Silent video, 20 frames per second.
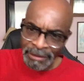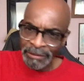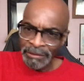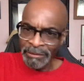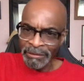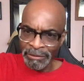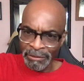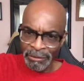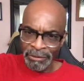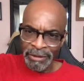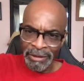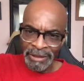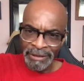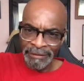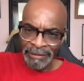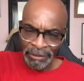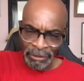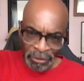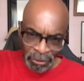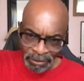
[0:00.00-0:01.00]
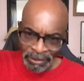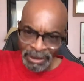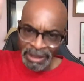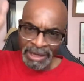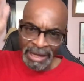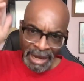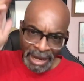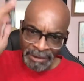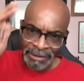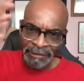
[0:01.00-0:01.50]
through the living room,
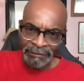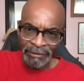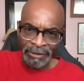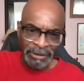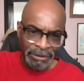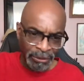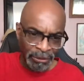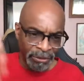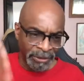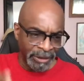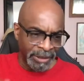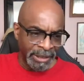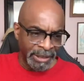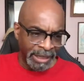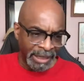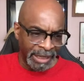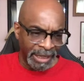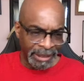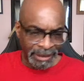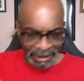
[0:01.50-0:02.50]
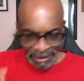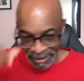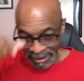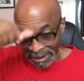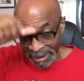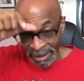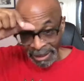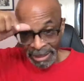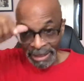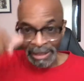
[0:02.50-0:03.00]
out the front door, and
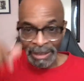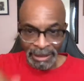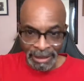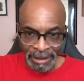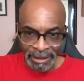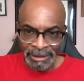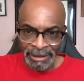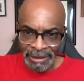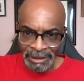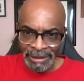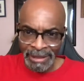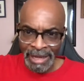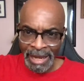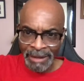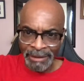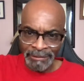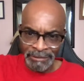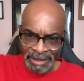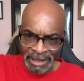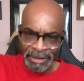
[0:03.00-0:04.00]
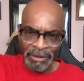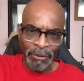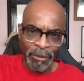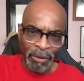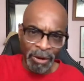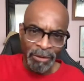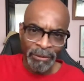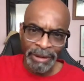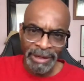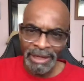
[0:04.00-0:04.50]
then down the
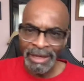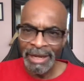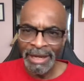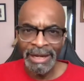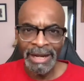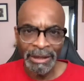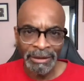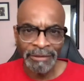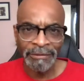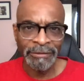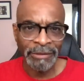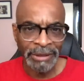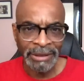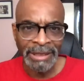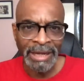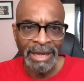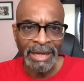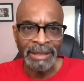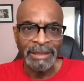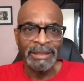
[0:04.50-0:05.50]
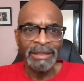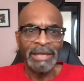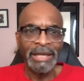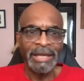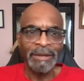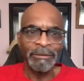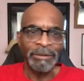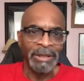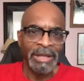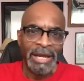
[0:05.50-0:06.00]
walkway and out the front gate, and
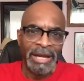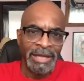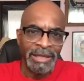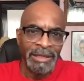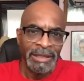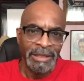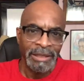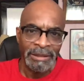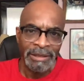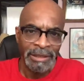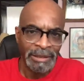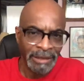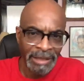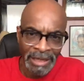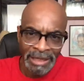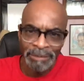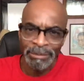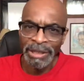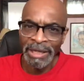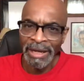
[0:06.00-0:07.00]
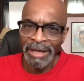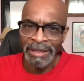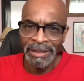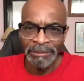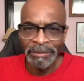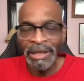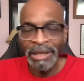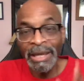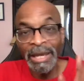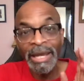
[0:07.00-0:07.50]
we lock it behind him
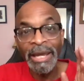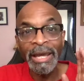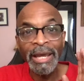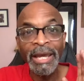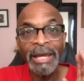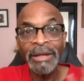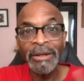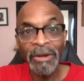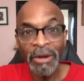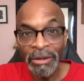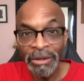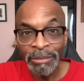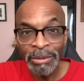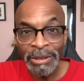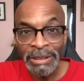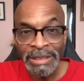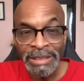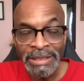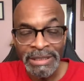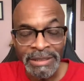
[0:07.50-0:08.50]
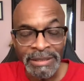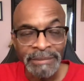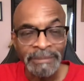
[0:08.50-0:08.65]
and call the police.